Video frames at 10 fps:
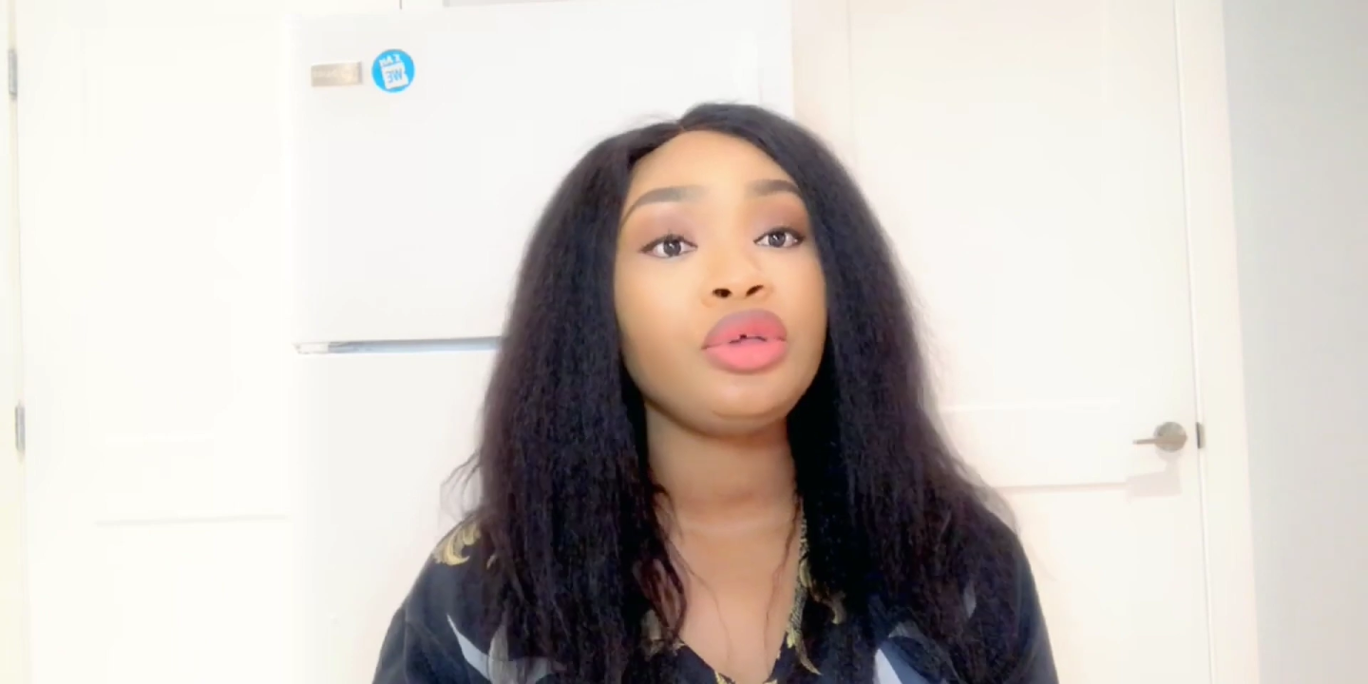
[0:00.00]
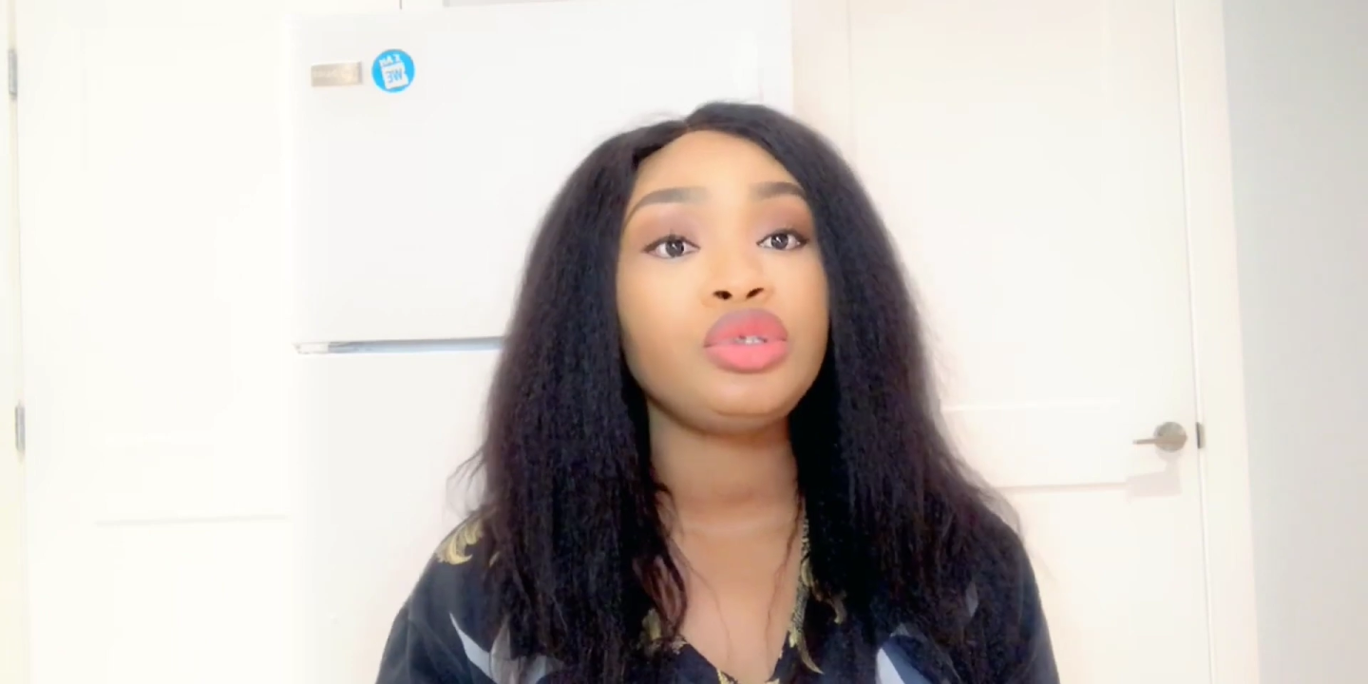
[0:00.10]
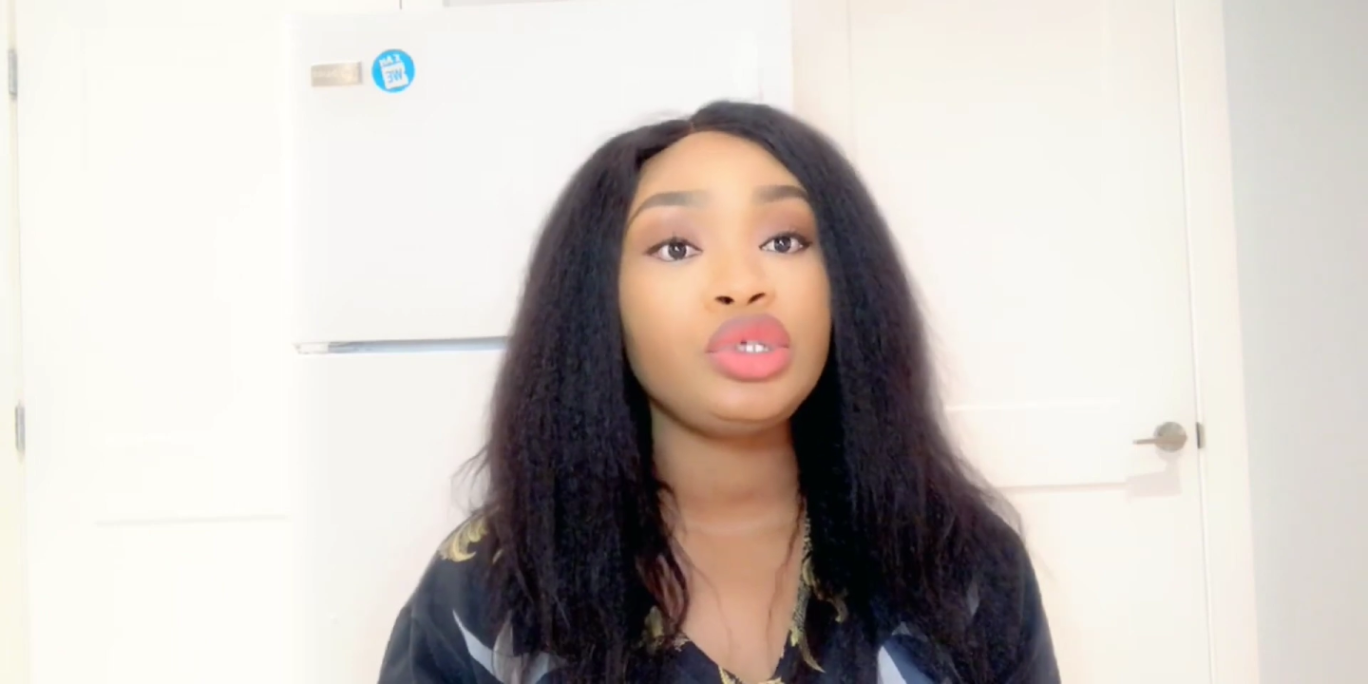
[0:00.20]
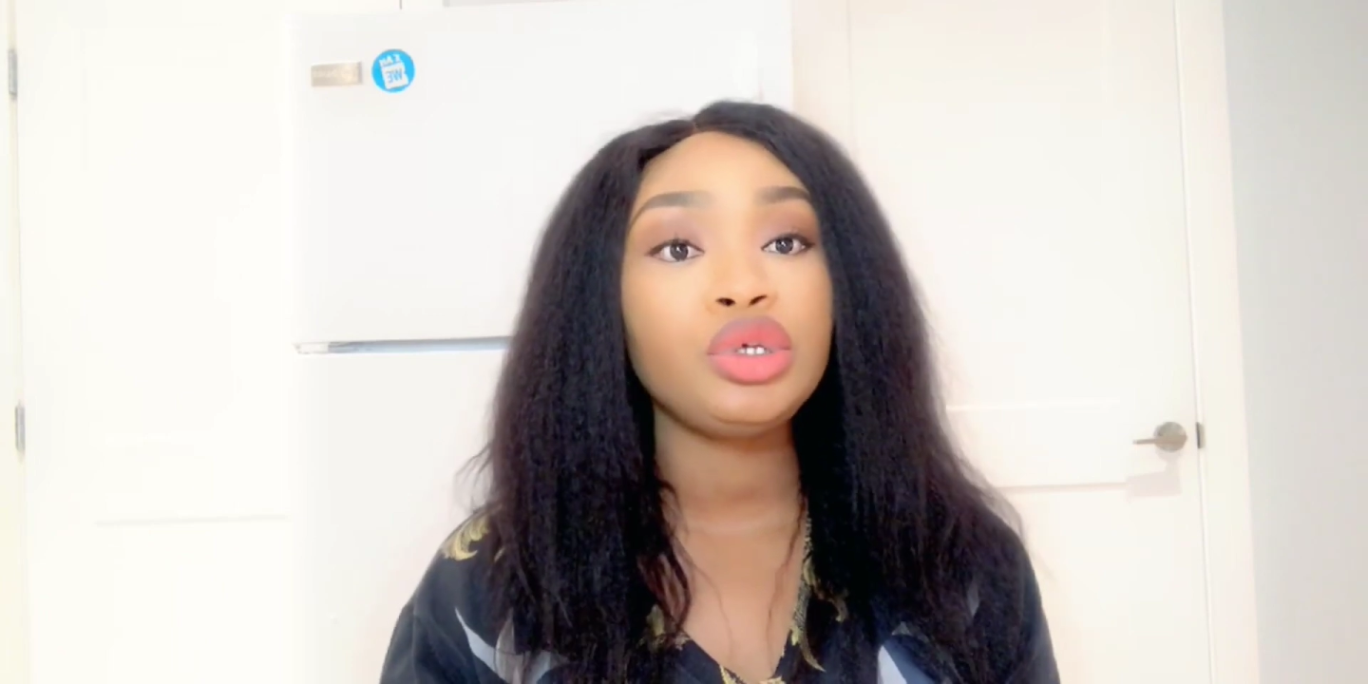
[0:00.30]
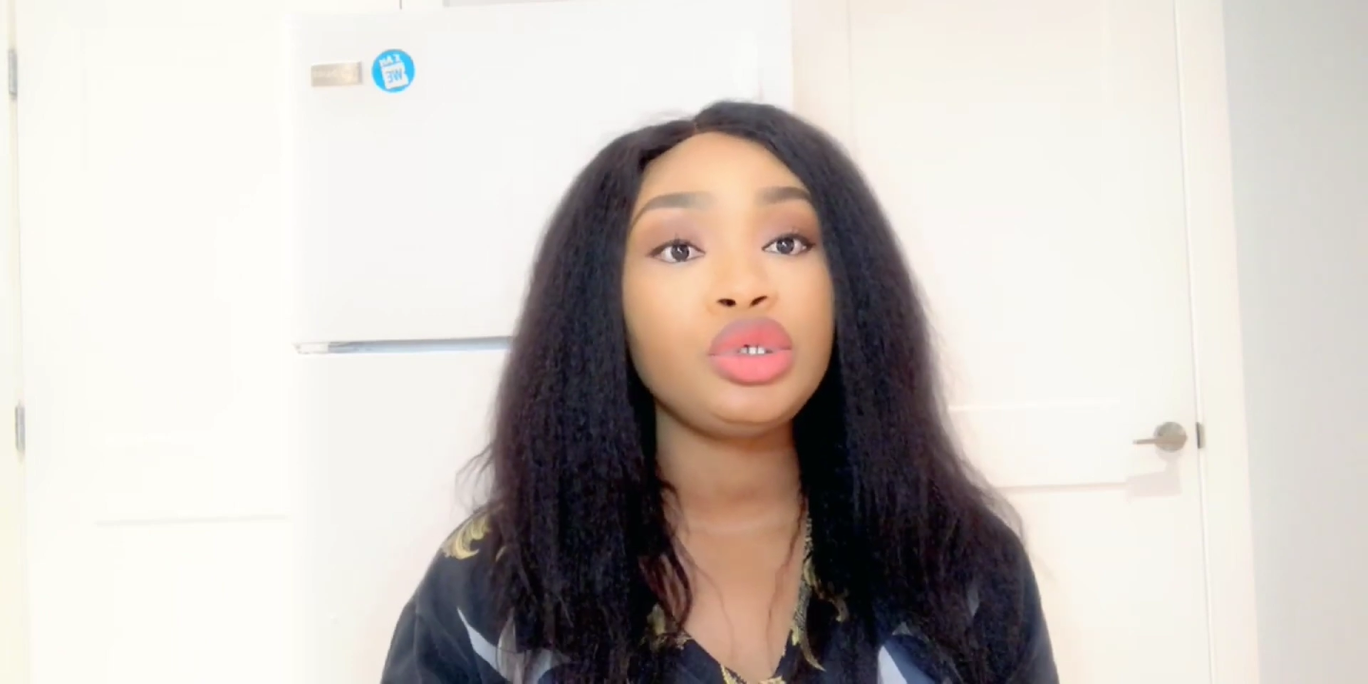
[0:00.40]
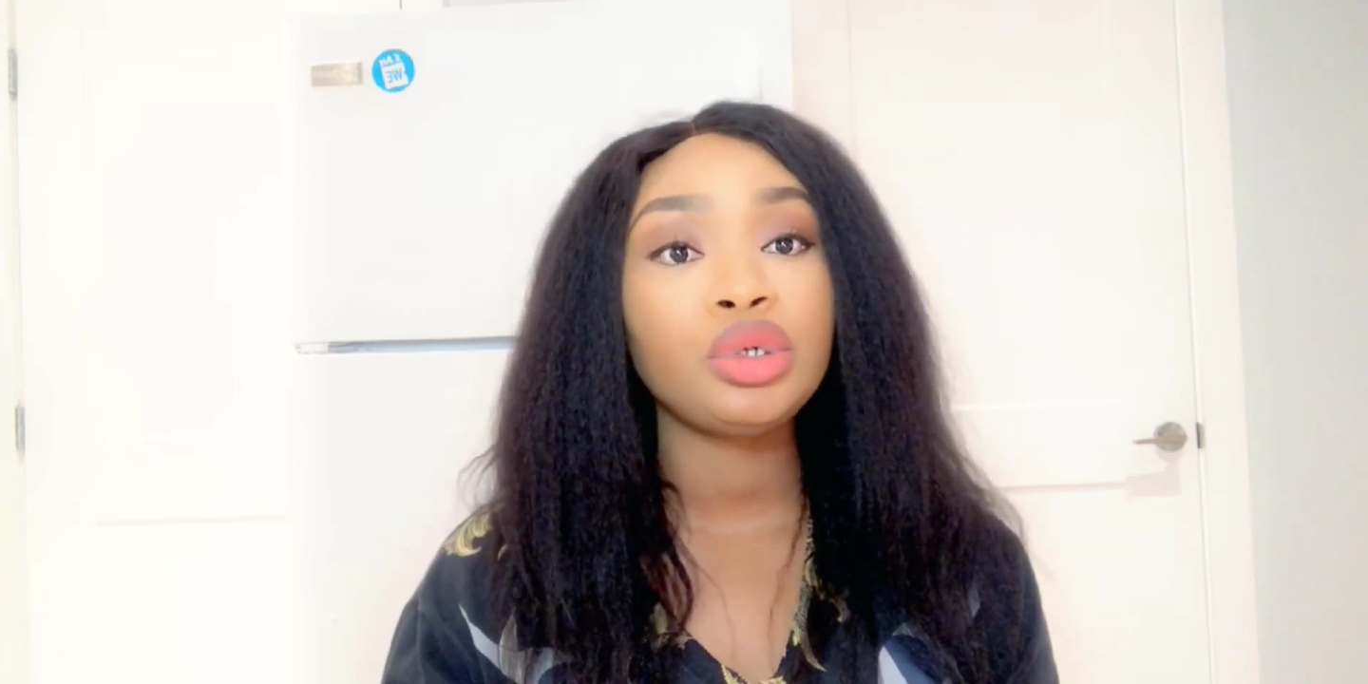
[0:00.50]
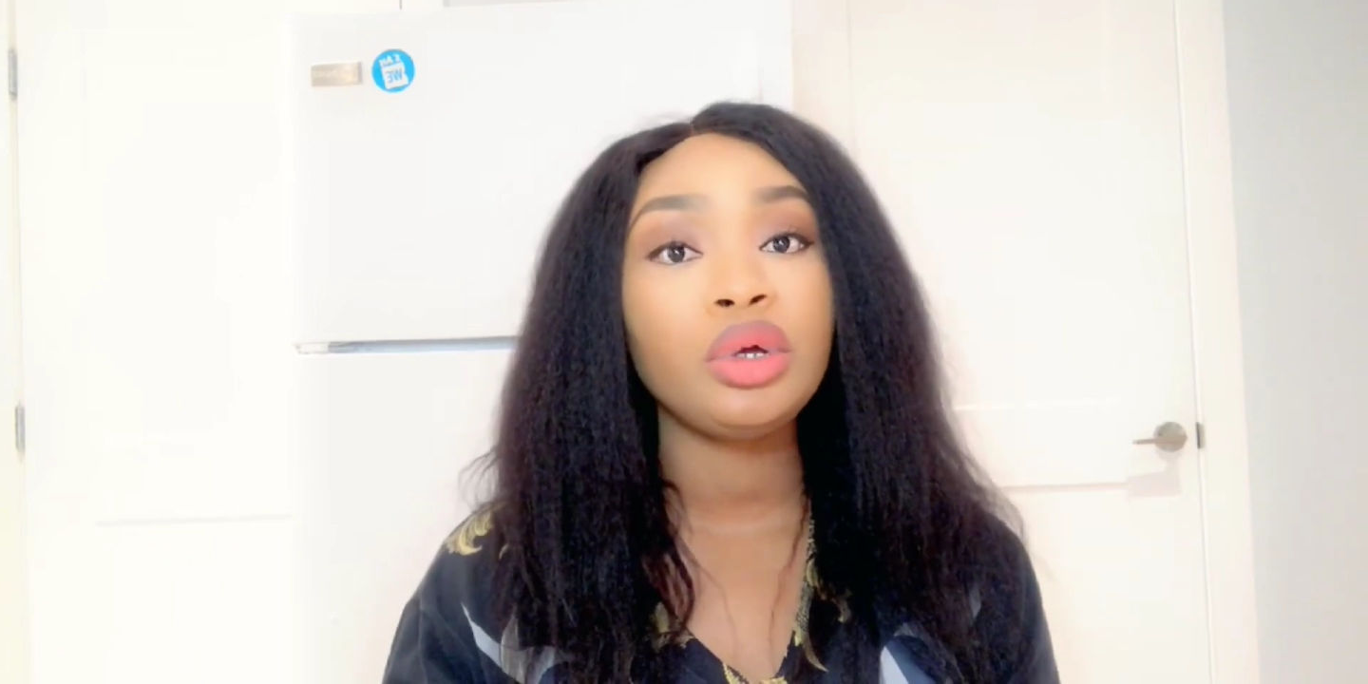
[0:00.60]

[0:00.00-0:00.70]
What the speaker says: tuition,